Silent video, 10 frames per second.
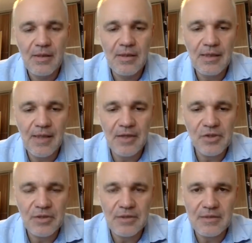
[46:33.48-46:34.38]

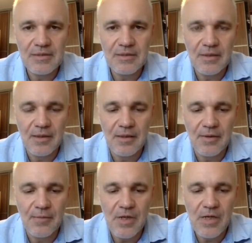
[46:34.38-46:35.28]
elections,
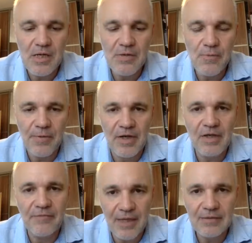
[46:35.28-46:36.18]
we were
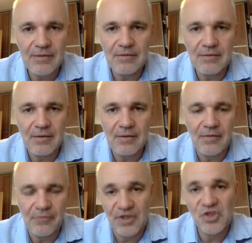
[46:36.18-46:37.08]
invited
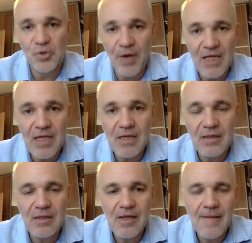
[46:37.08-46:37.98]
for a training.